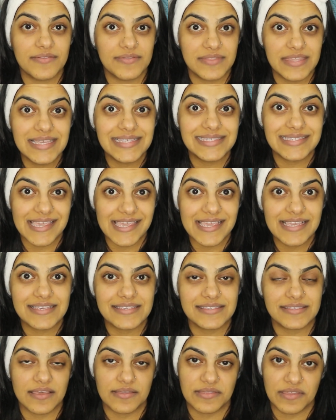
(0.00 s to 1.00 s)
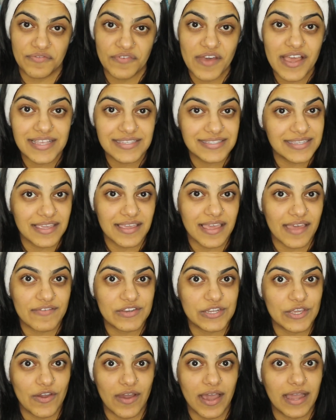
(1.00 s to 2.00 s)
This is the first skincare
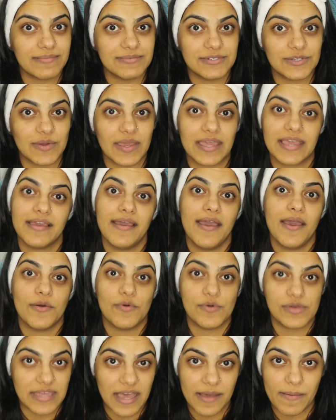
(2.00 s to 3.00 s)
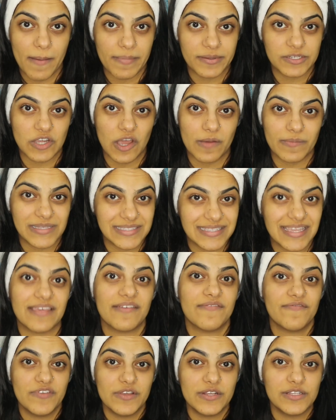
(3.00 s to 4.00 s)
video I'm doing without my pajamas. It
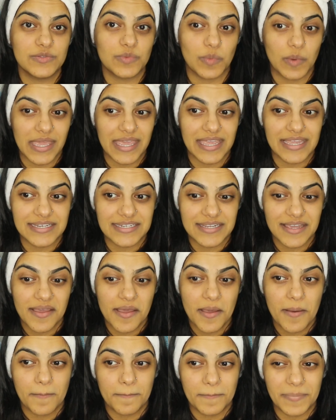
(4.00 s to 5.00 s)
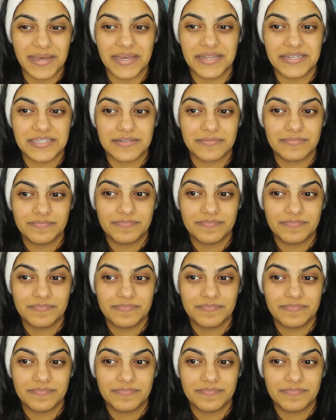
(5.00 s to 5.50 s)
feels weird, but